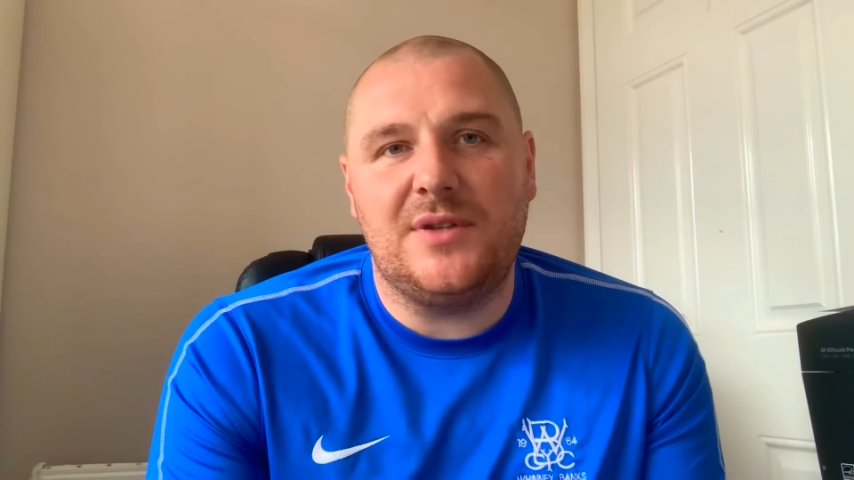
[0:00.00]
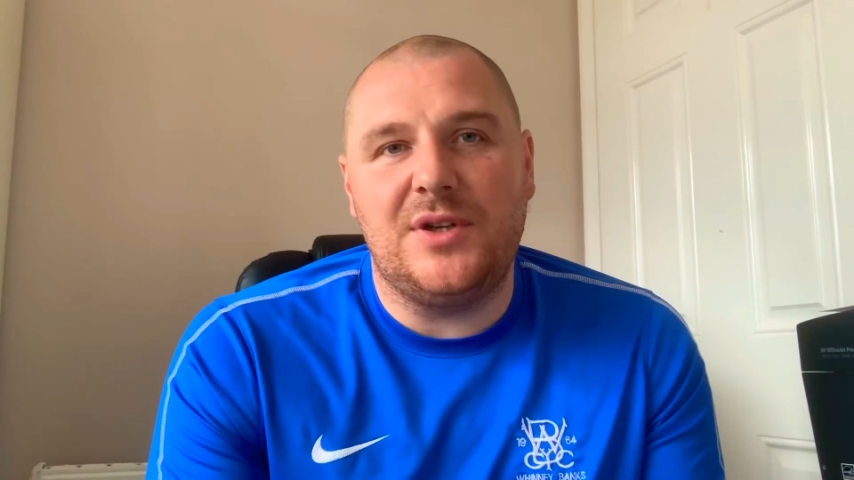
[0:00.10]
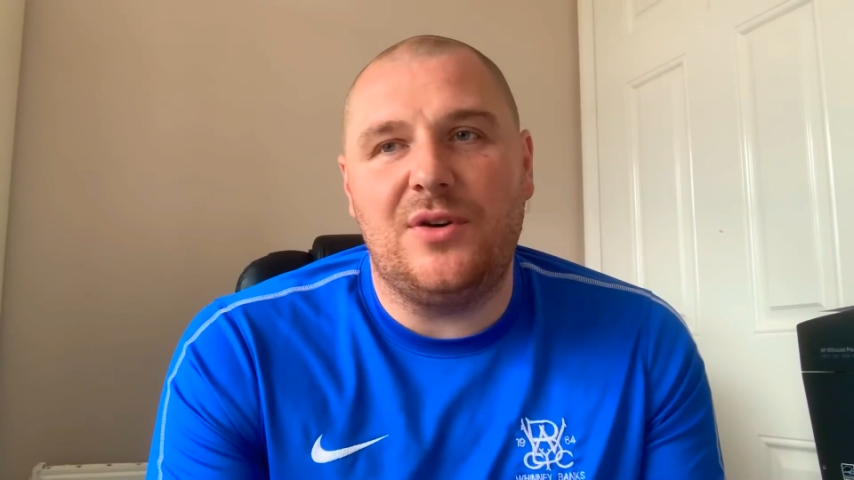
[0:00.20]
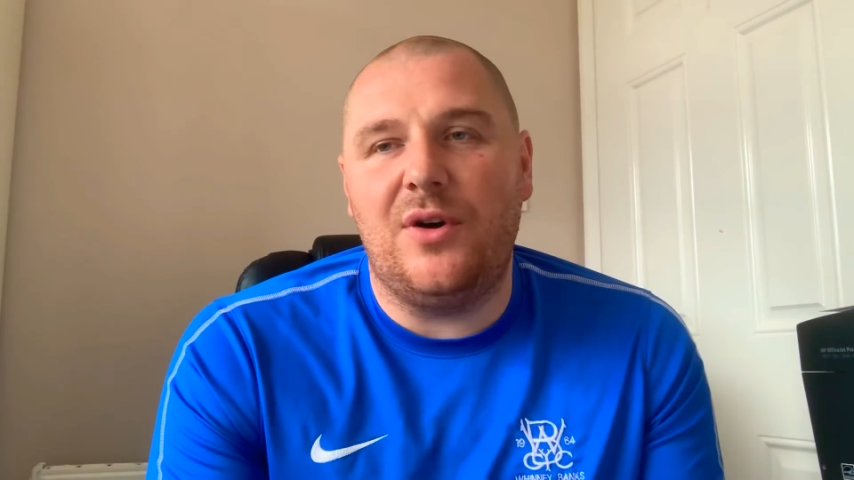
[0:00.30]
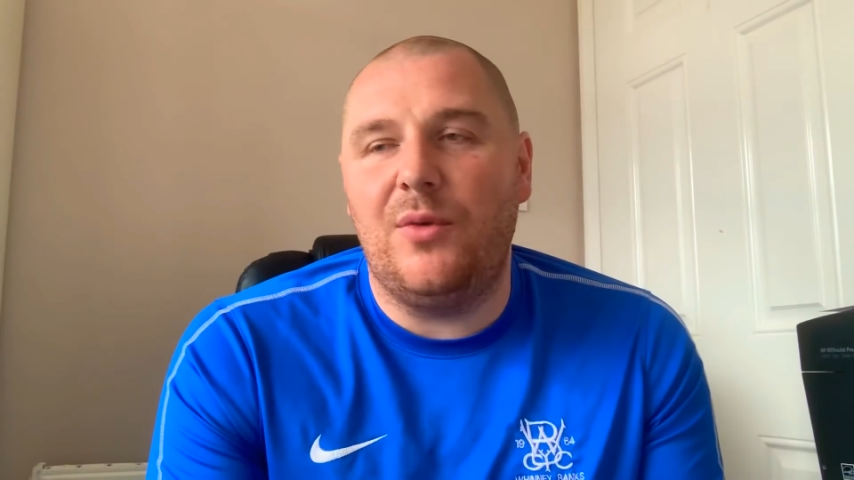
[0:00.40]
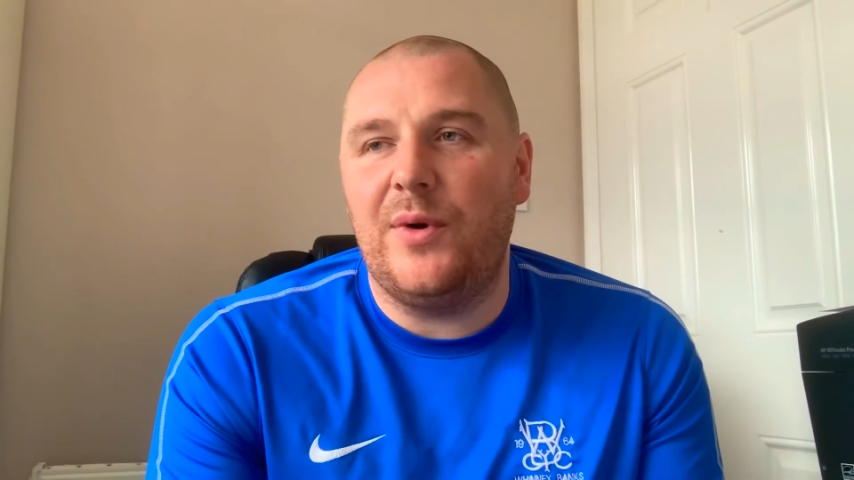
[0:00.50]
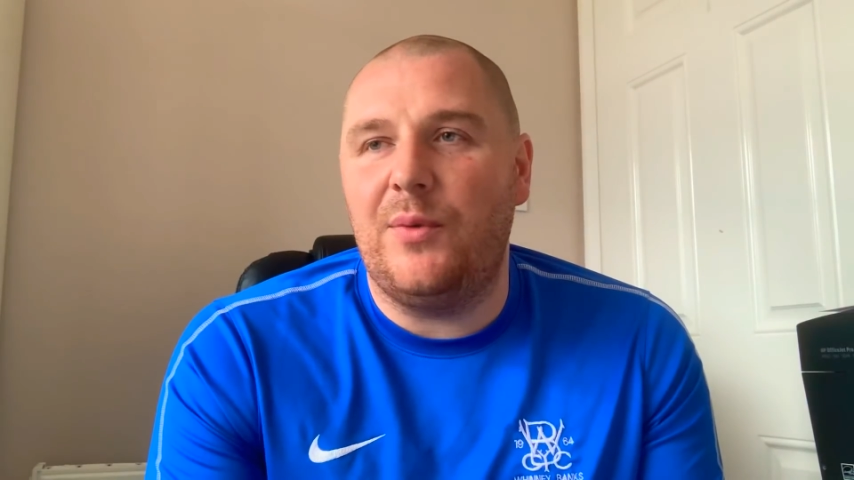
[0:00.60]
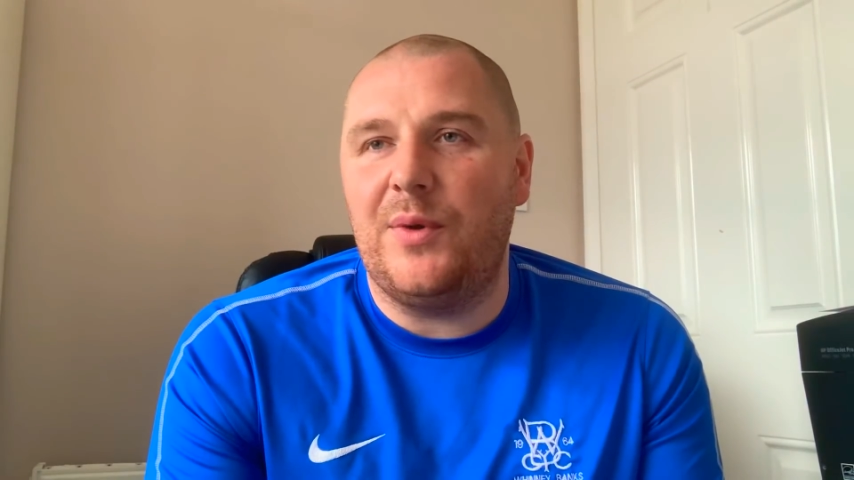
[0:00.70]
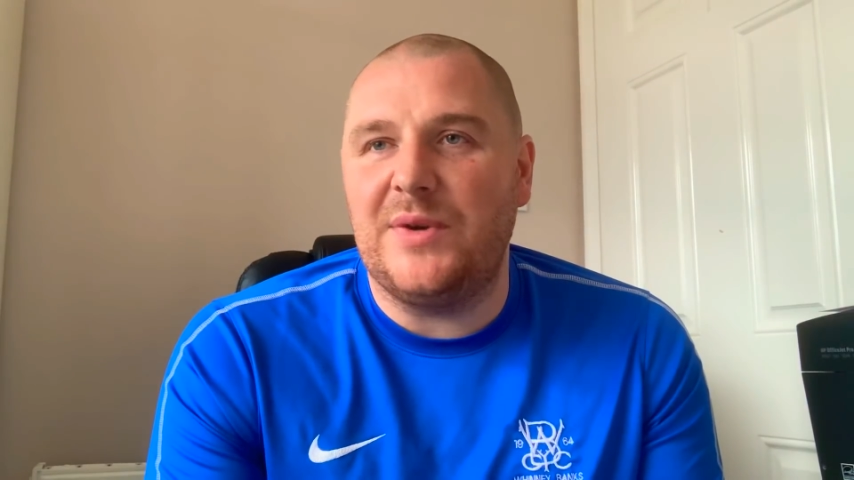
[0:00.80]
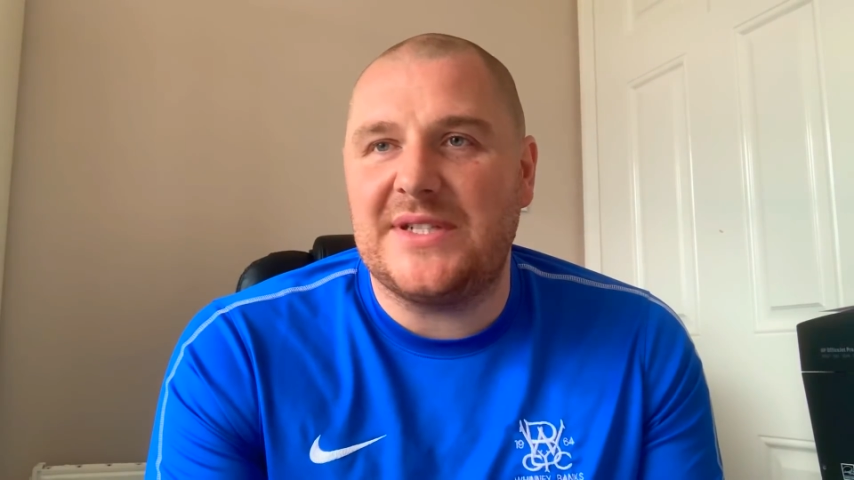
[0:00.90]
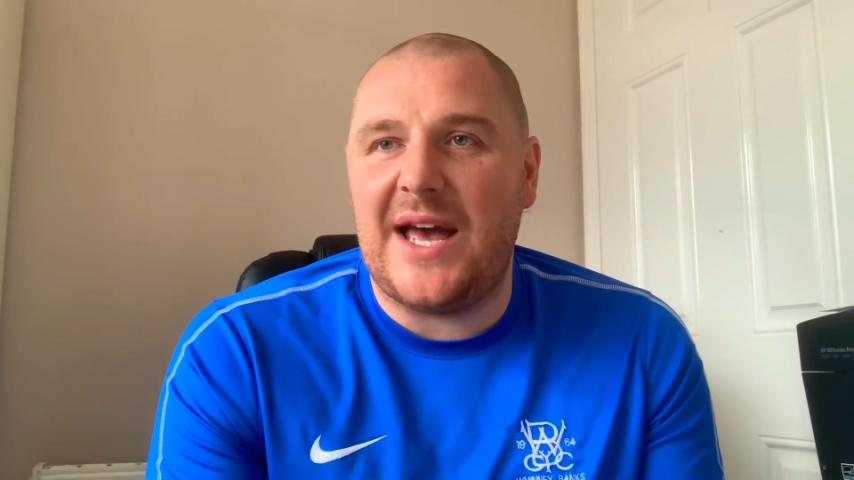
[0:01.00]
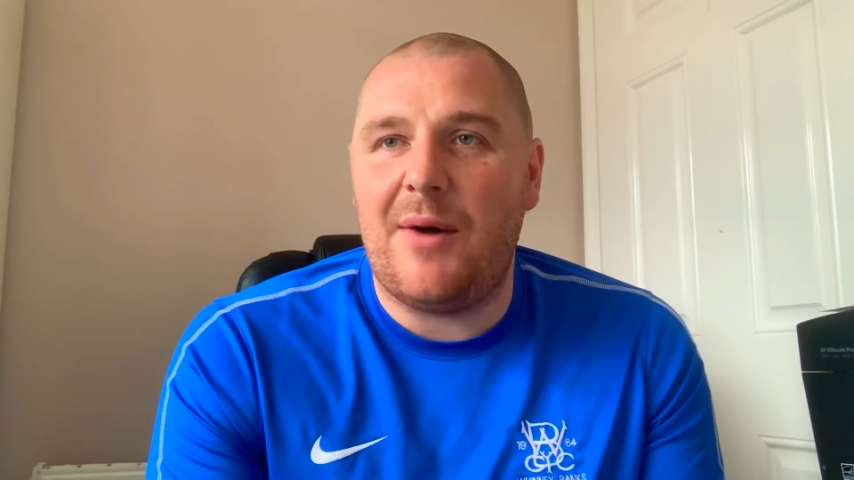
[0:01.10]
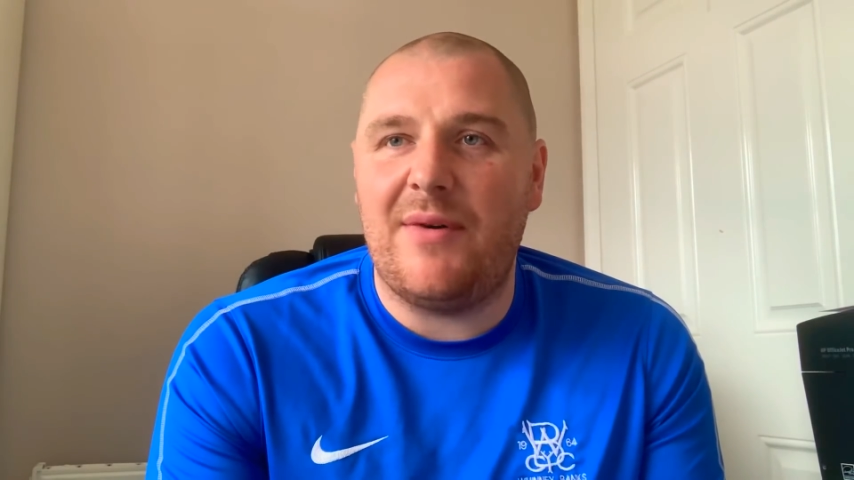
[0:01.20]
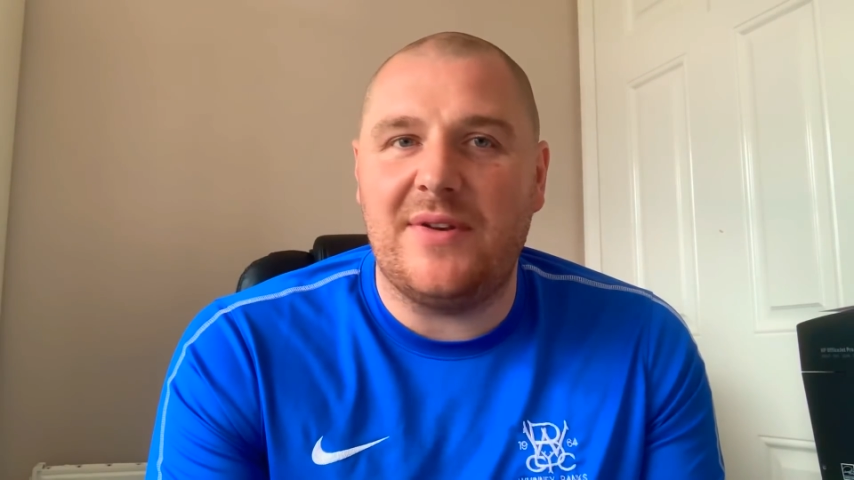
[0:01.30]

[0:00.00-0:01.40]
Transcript: You know, we start with